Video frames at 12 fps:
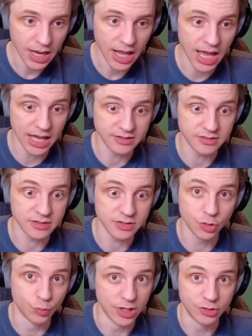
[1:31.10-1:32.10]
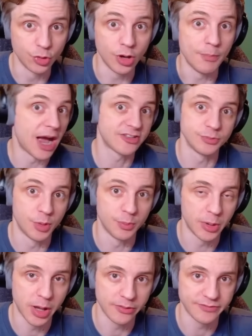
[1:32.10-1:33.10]
And you will do a maximum
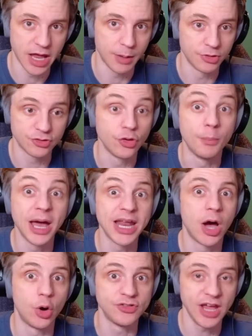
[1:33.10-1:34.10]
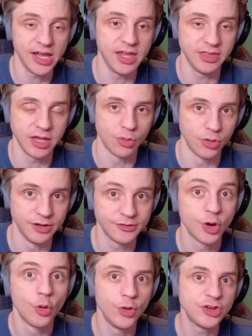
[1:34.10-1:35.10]
amount of damage, no matter how tanky the hero is.
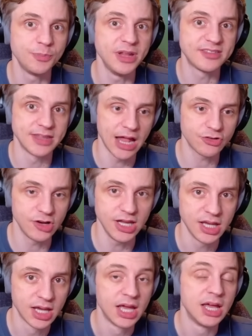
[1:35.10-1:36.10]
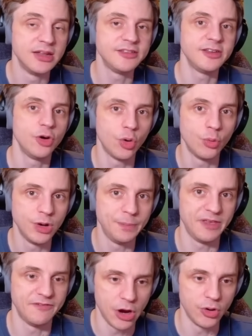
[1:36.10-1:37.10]
Which means naturally, this hero will
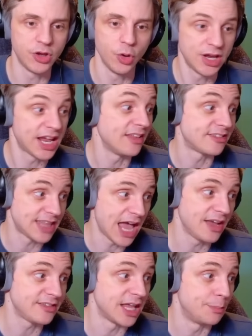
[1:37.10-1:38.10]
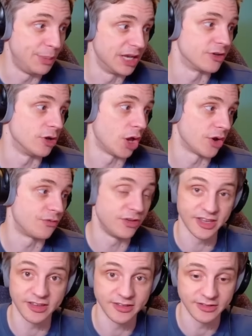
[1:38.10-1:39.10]
be very good against tanks that build a lot of
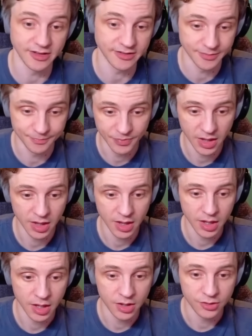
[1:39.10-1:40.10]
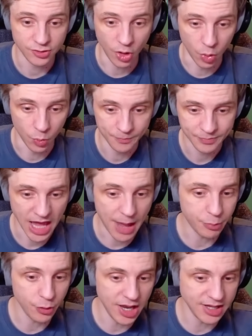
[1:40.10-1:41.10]
resistances. So,
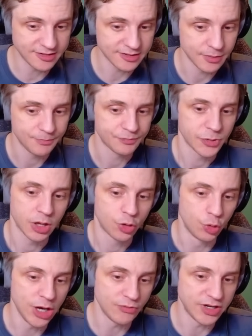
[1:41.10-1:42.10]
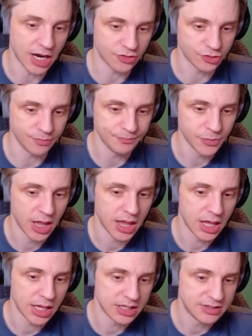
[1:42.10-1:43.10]
upgrades, cooldown reduction.
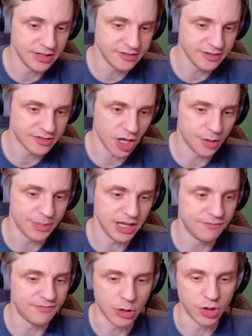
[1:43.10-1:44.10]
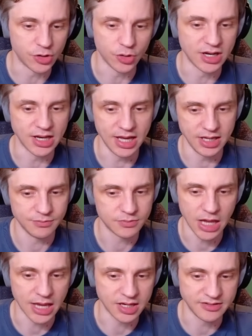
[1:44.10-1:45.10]
This is gonna be very good in lane,
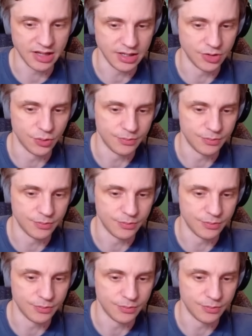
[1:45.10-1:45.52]
I can tell you.